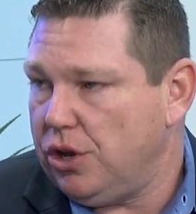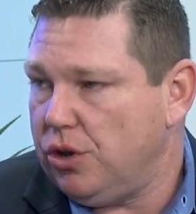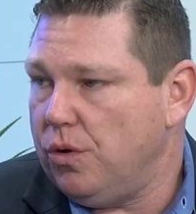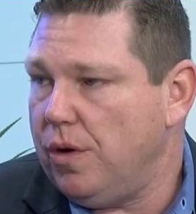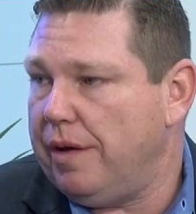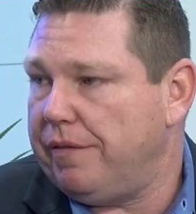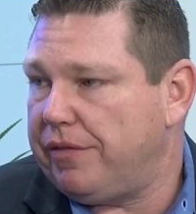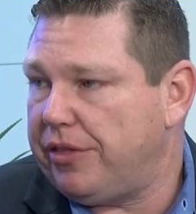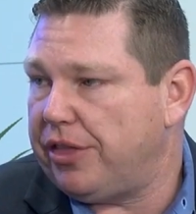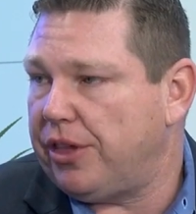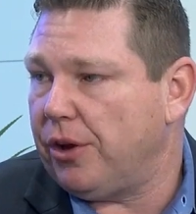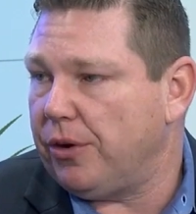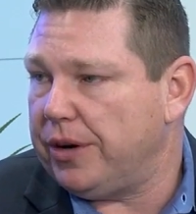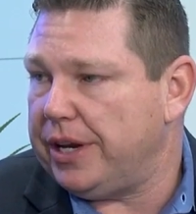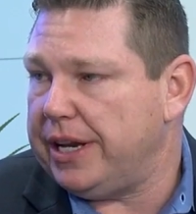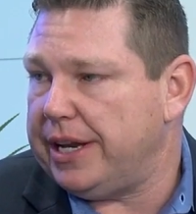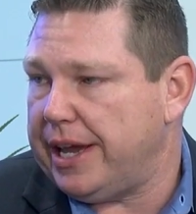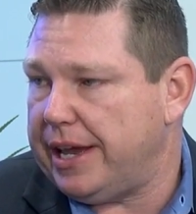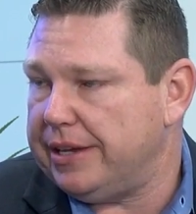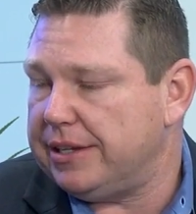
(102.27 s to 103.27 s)
You have
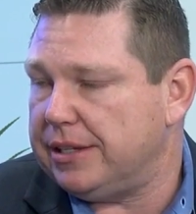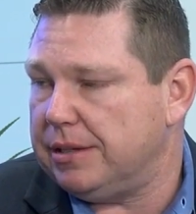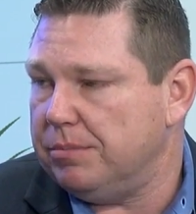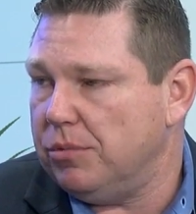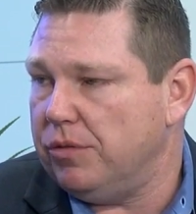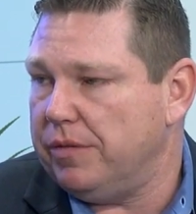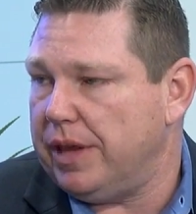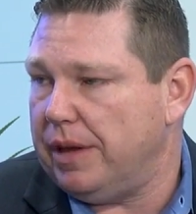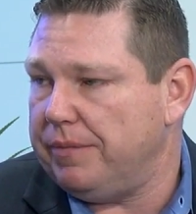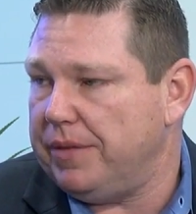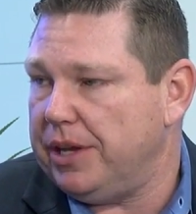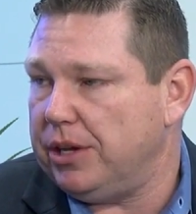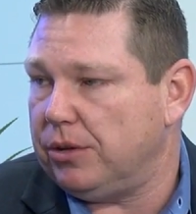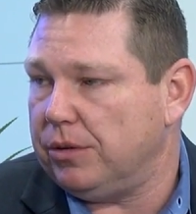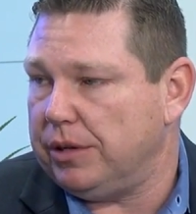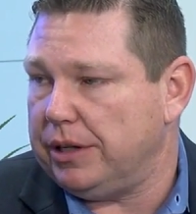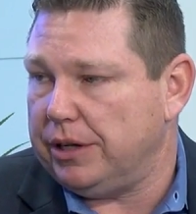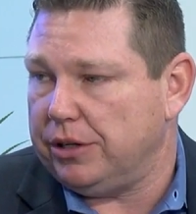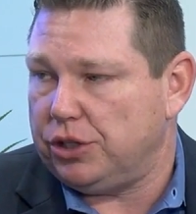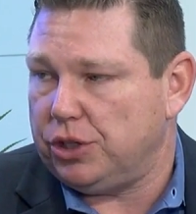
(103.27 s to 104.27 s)
30 days to move that
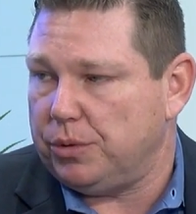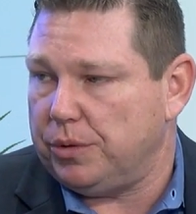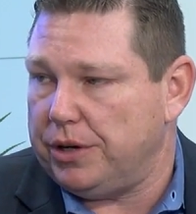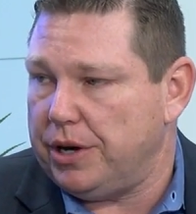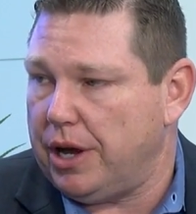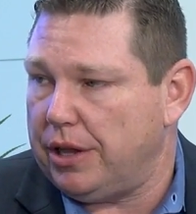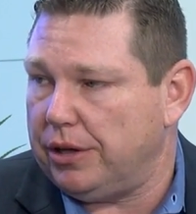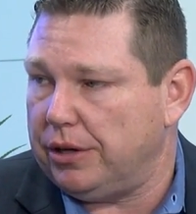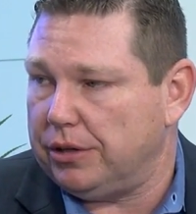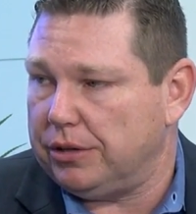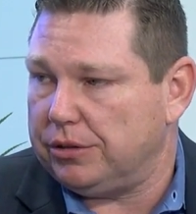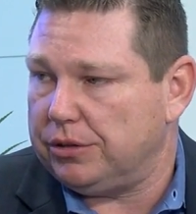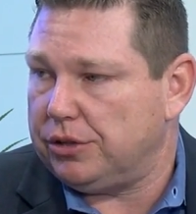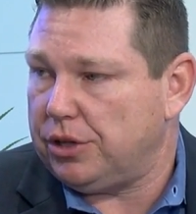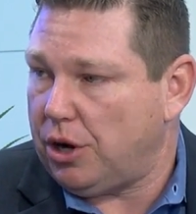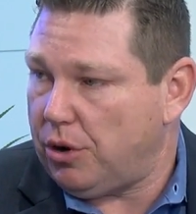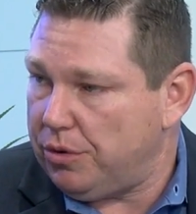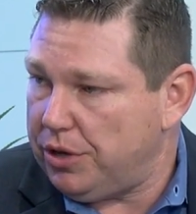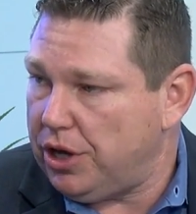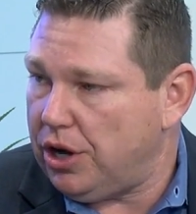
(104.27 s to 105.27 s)
vehicle either to another
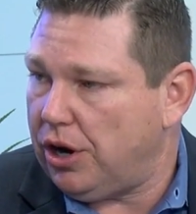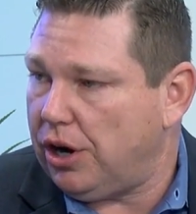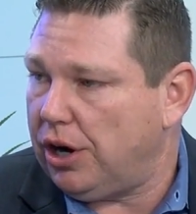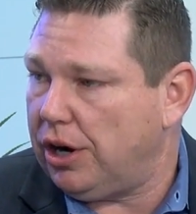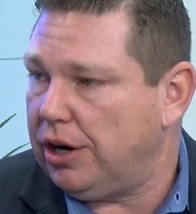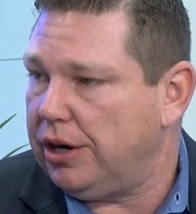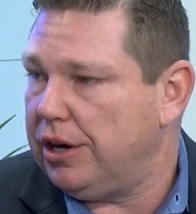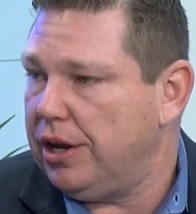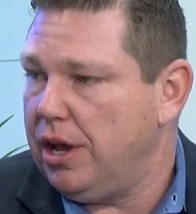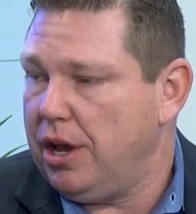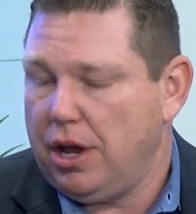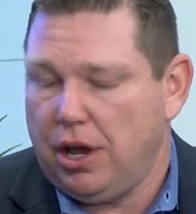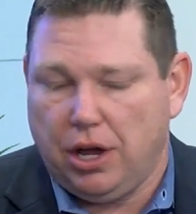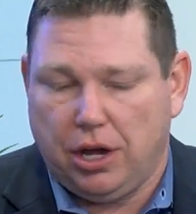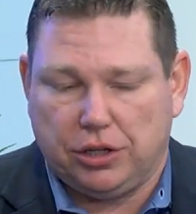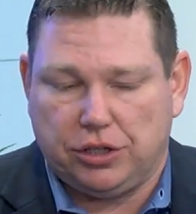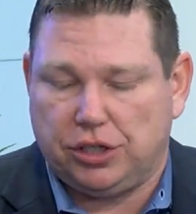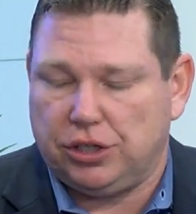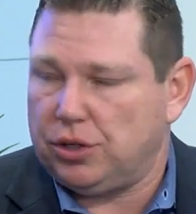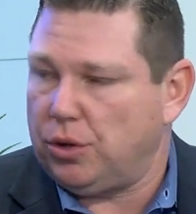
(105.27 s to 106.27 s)
tow yard,
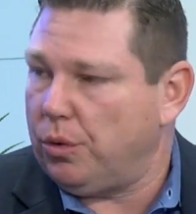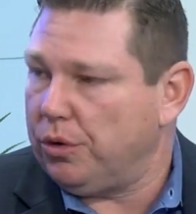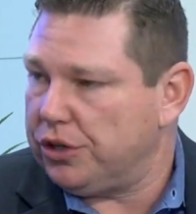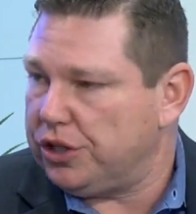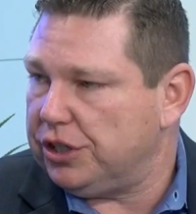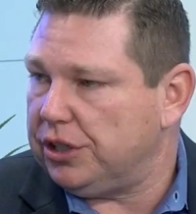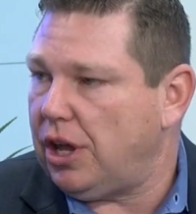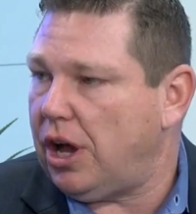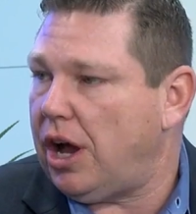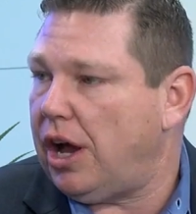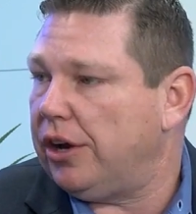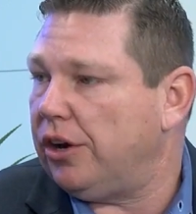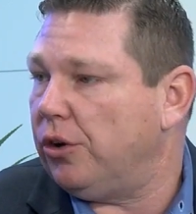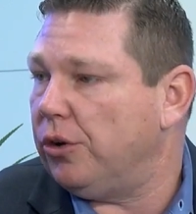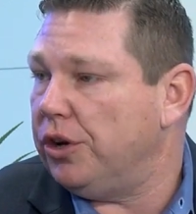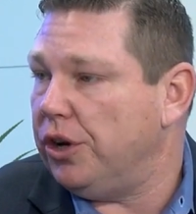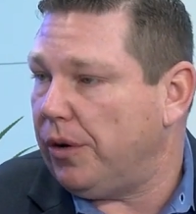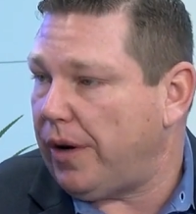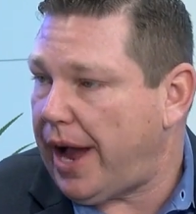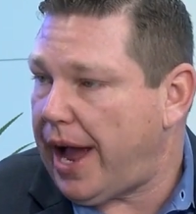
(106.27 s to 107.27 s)
a storage lot,
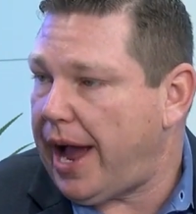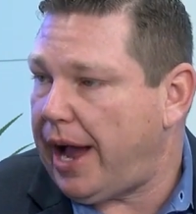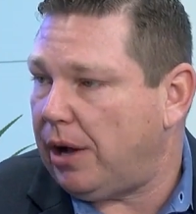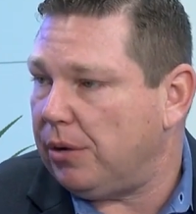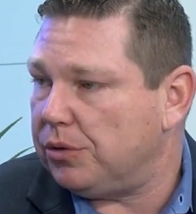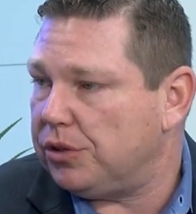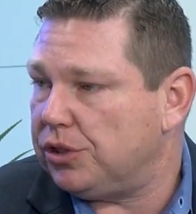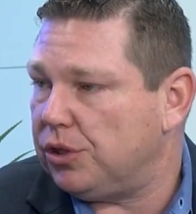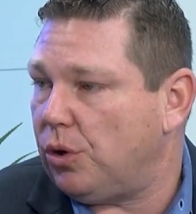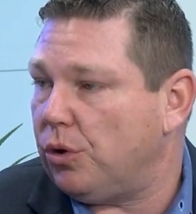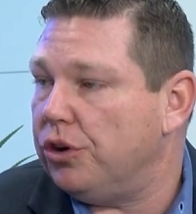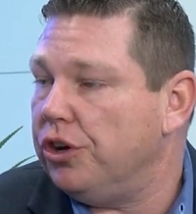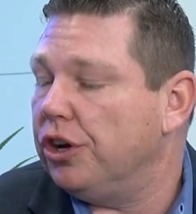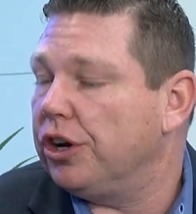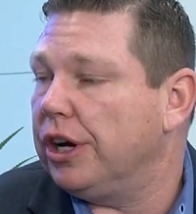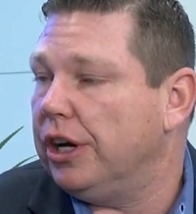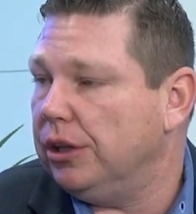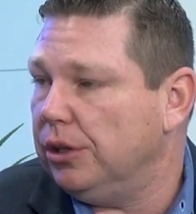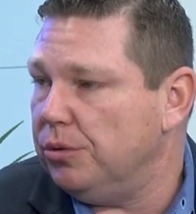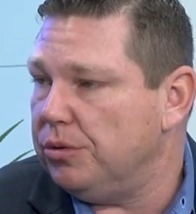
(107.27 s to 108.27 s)
or your house, or
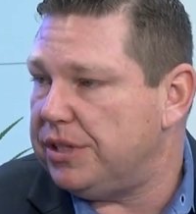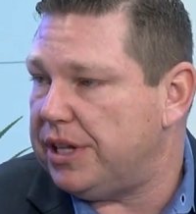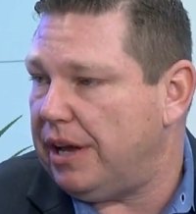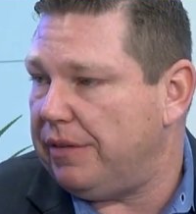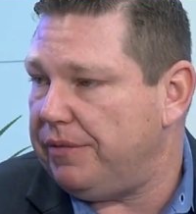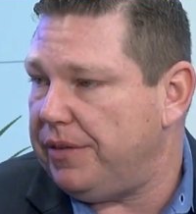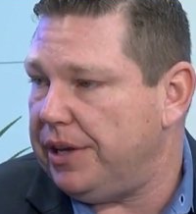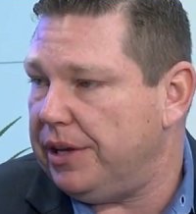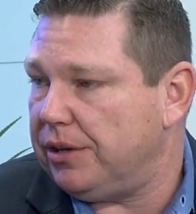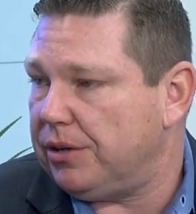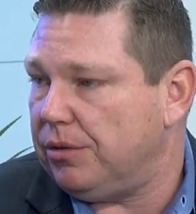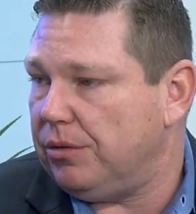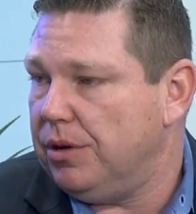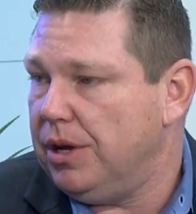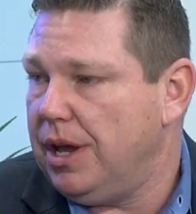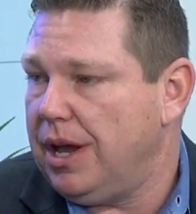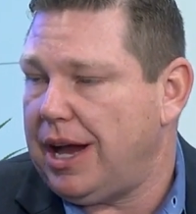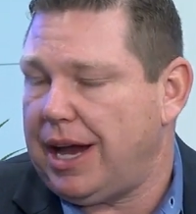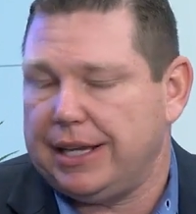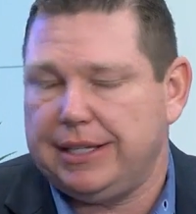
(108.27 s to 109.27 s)
you're going to lose that vehicle.